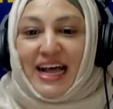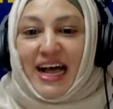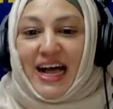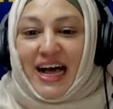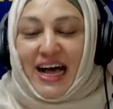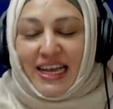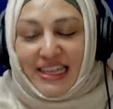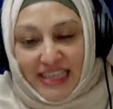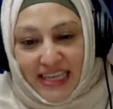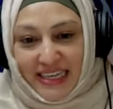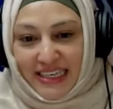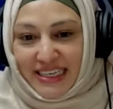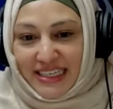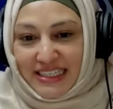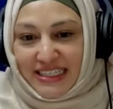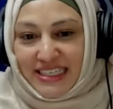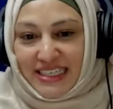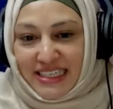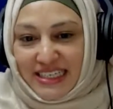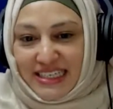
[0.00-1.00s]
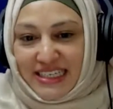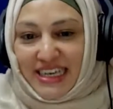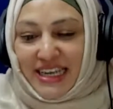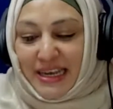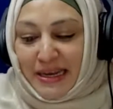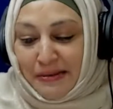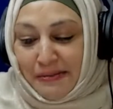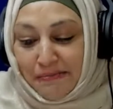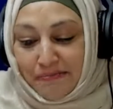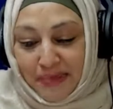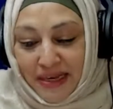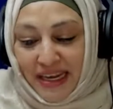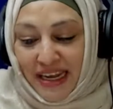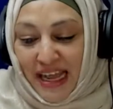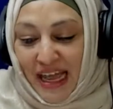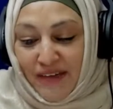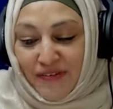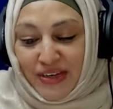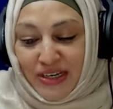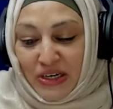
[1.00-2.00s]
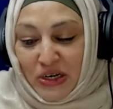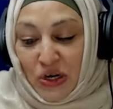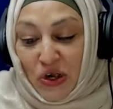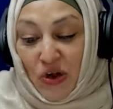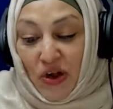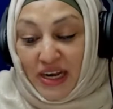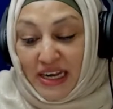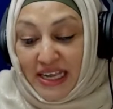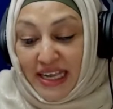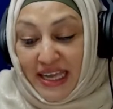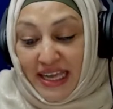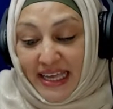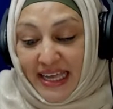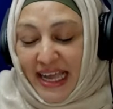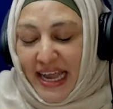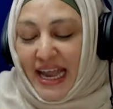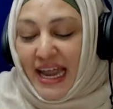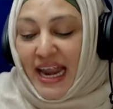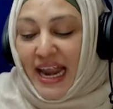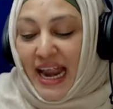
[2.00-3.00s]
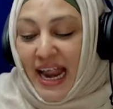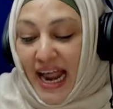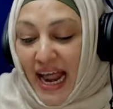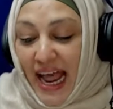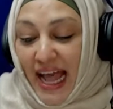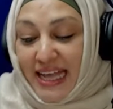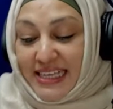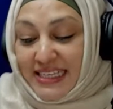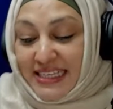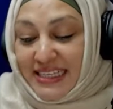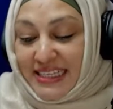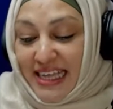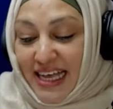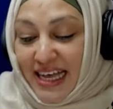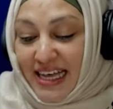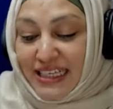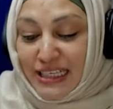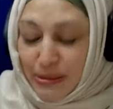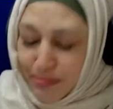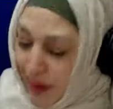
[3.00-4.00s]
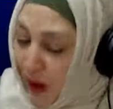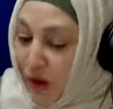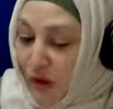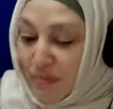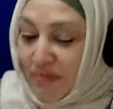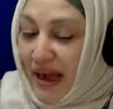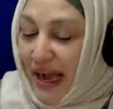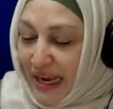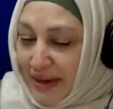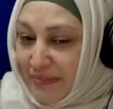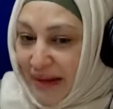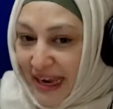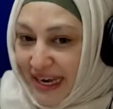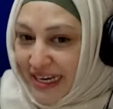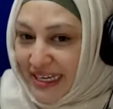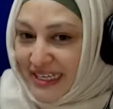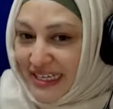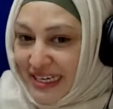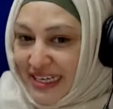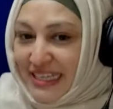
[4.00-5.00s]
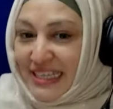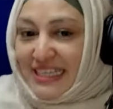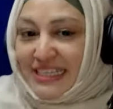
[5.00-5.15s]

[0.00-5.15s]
a kindred sister and beloved colleague has spoke my mind,